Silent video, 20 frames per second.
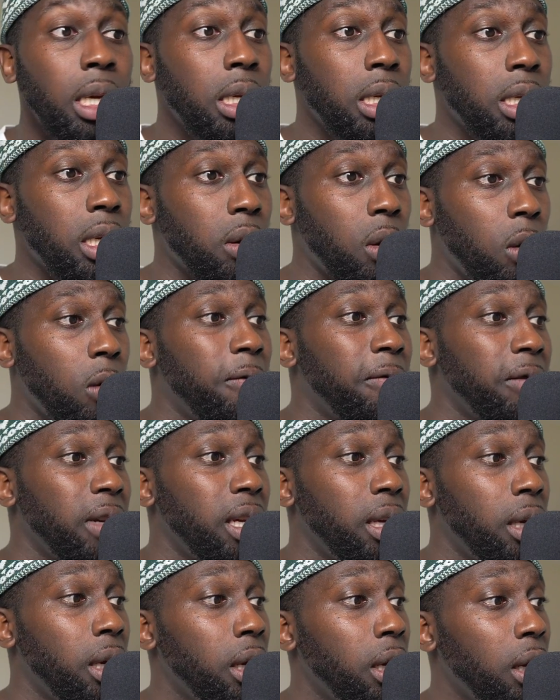So
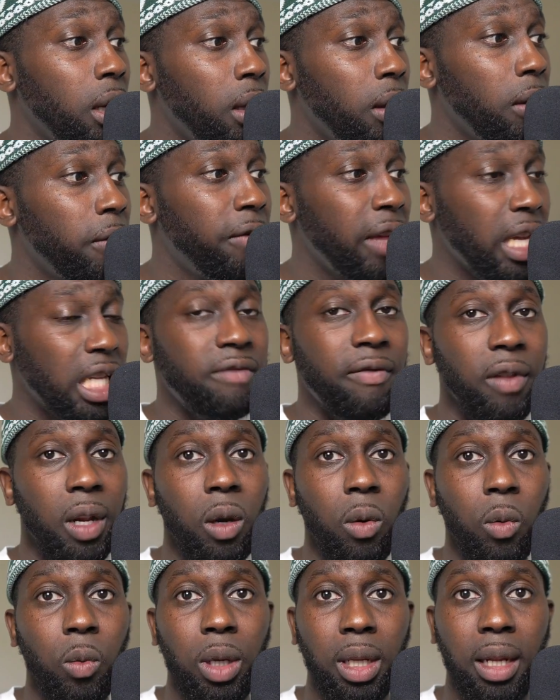hopefully this
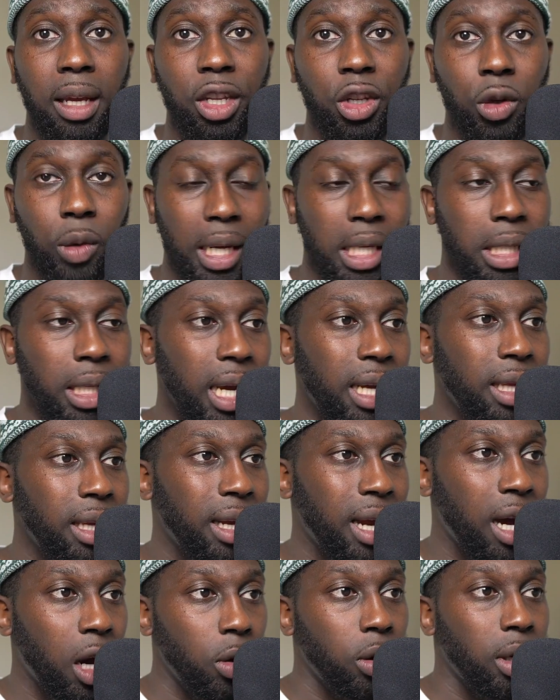video will address that
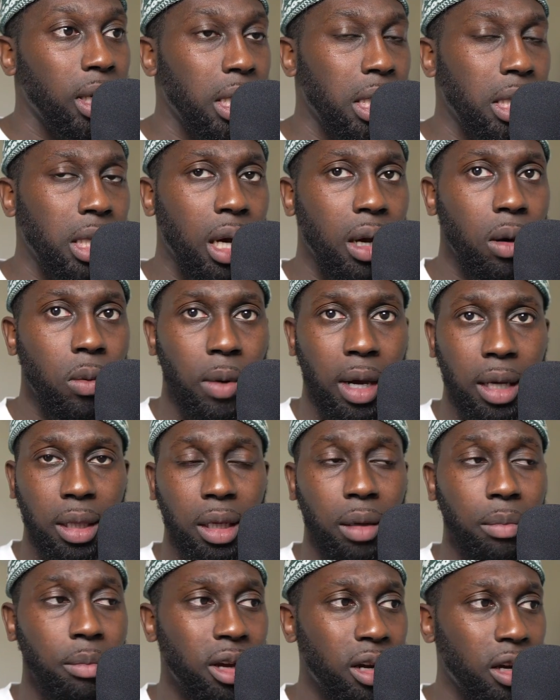and how you can start
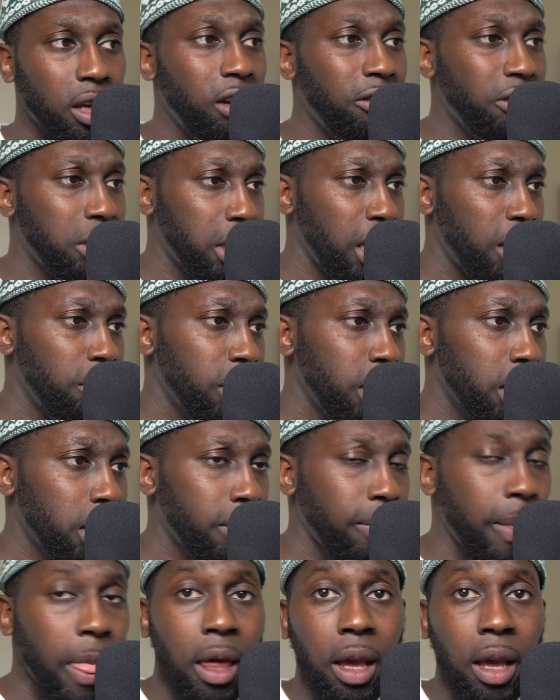writing better if statements.